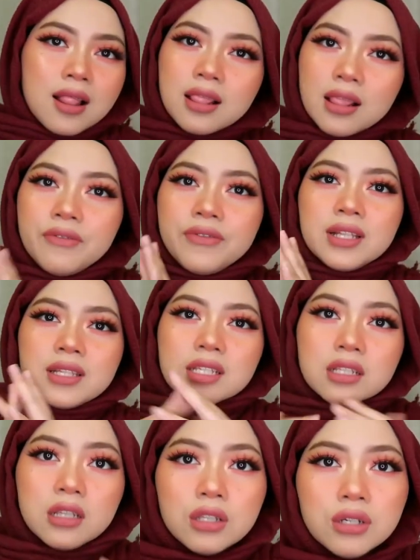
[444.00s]
loving
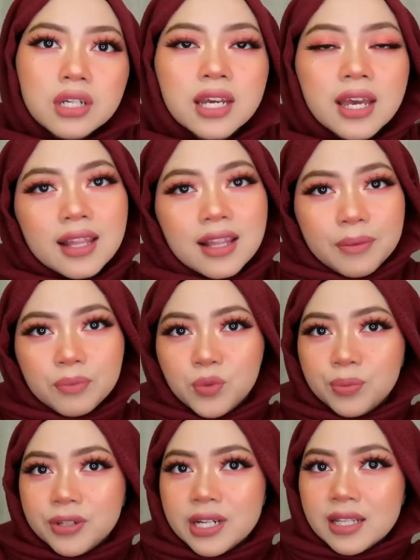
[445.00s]
this look and
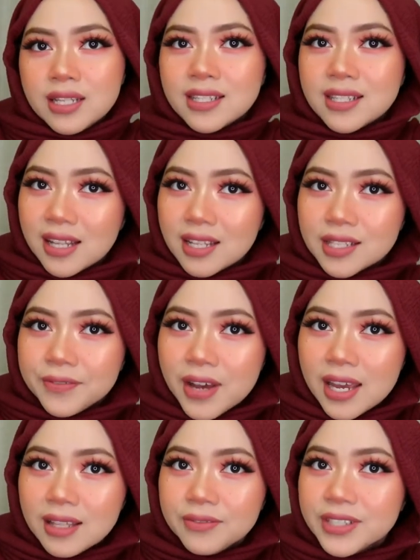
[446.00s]
I'm pretty
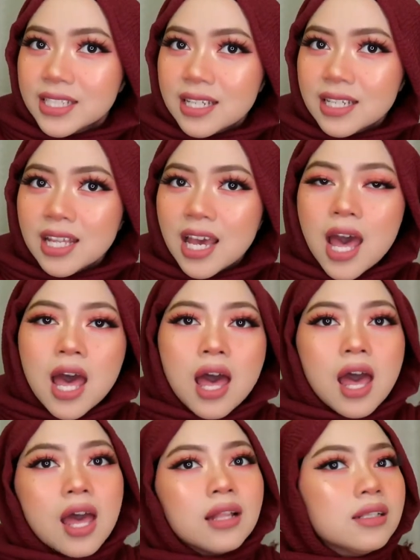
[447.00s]
satisfied with it.
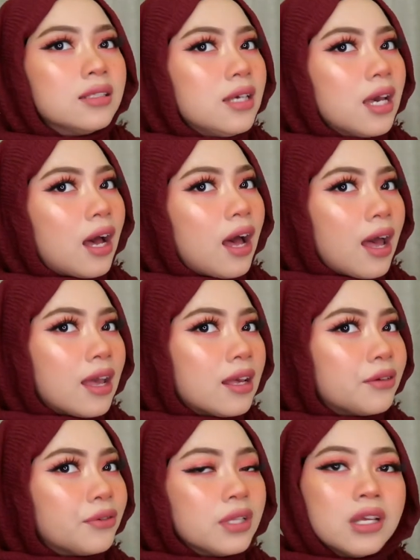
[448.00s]
And yeah,
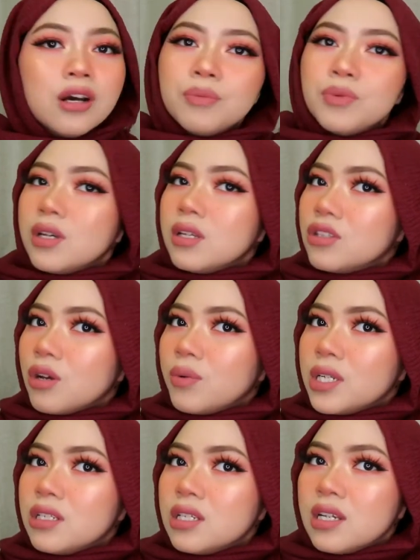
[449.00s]
I really hope you enjoy
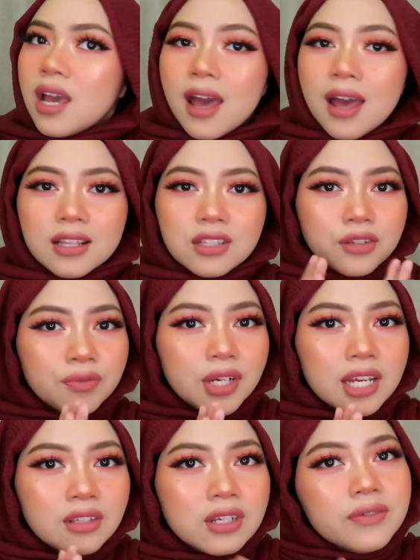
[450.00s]
watching, and don't
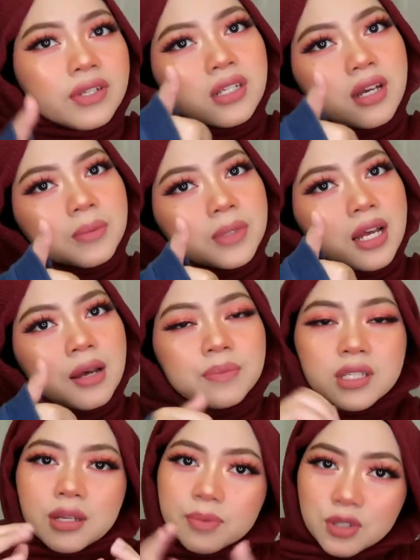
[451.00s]
forget to give a thumbs up,
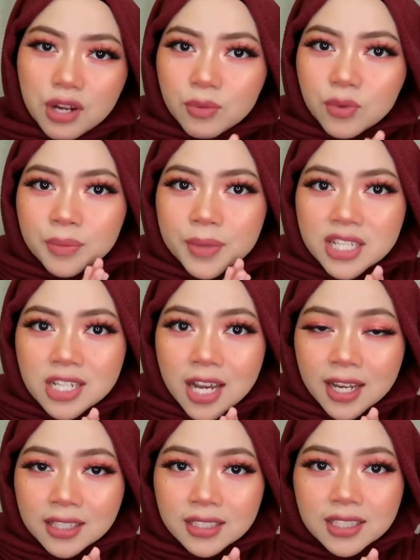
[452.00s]
subscribe to my
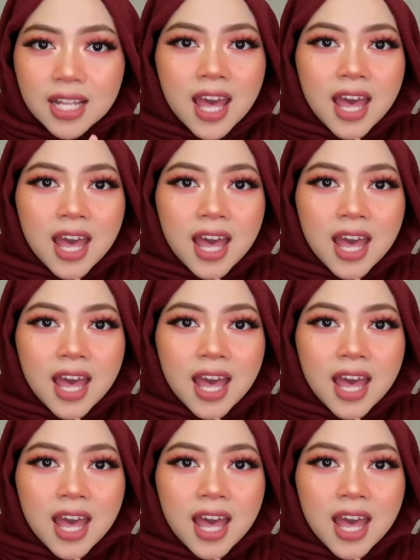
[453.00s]
channel,